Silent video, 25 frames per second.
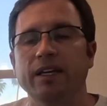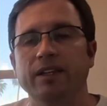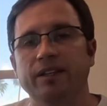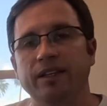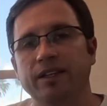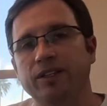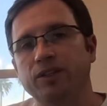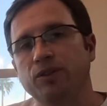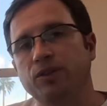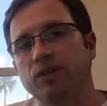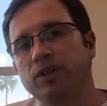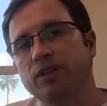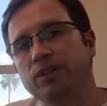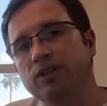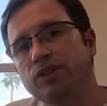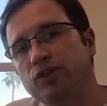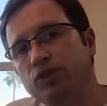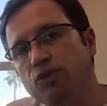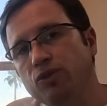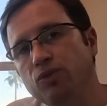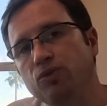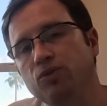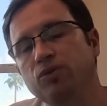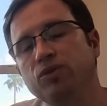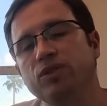that you can
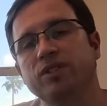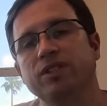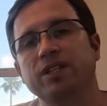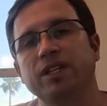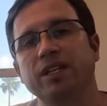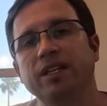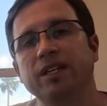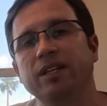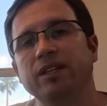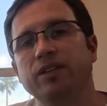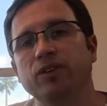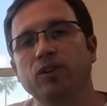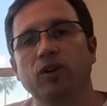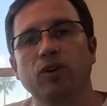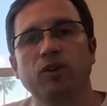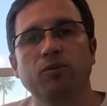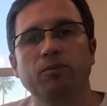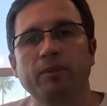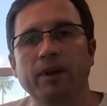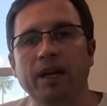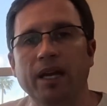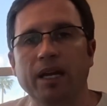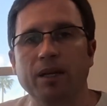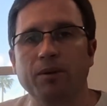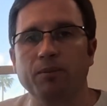use in your
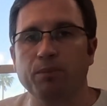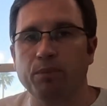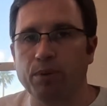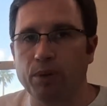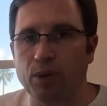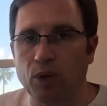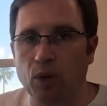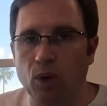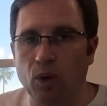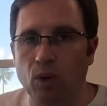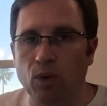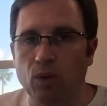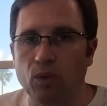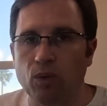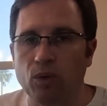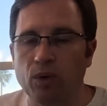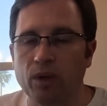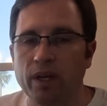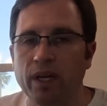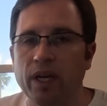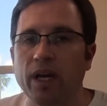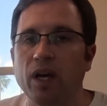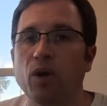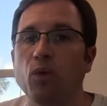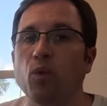Mac
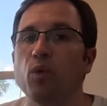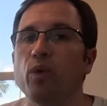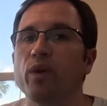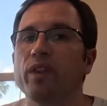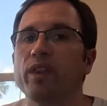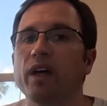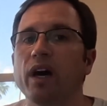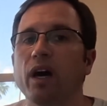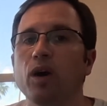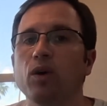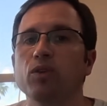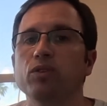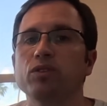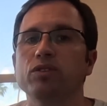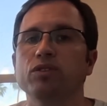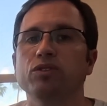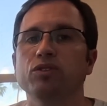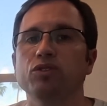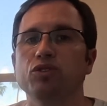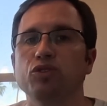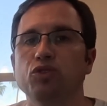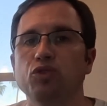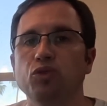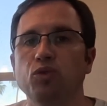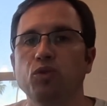Pro
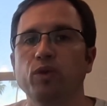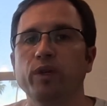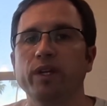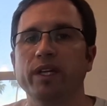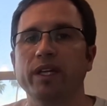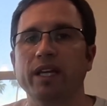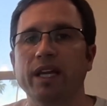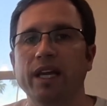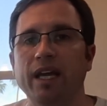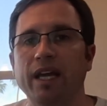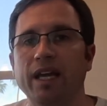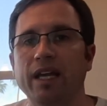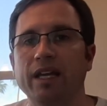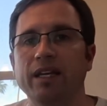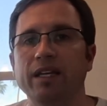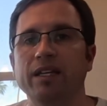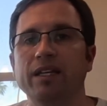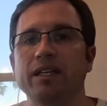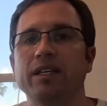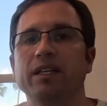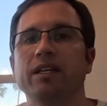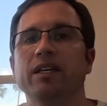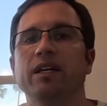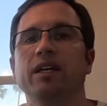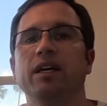without doing
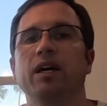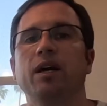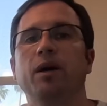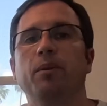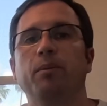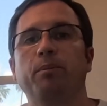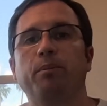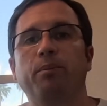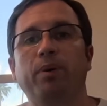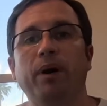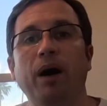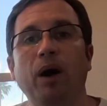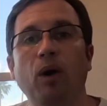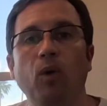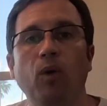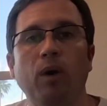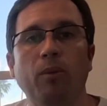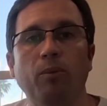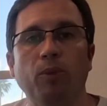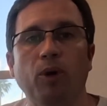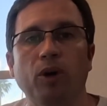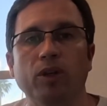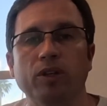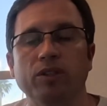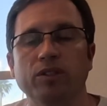any power
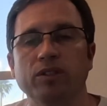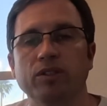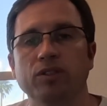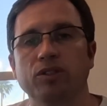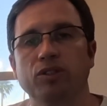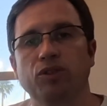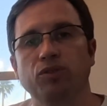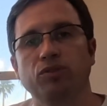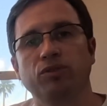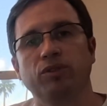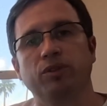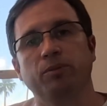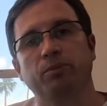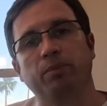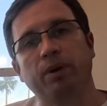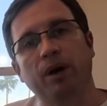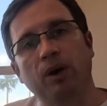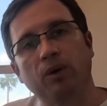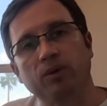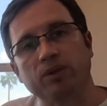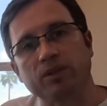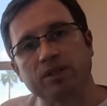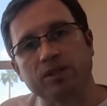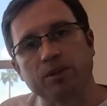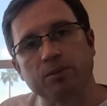mod to the
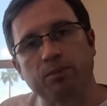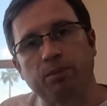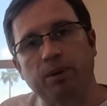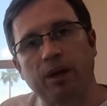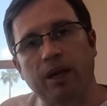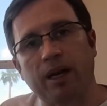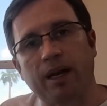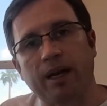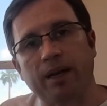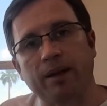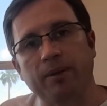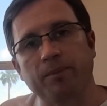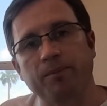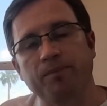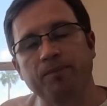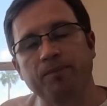power supply.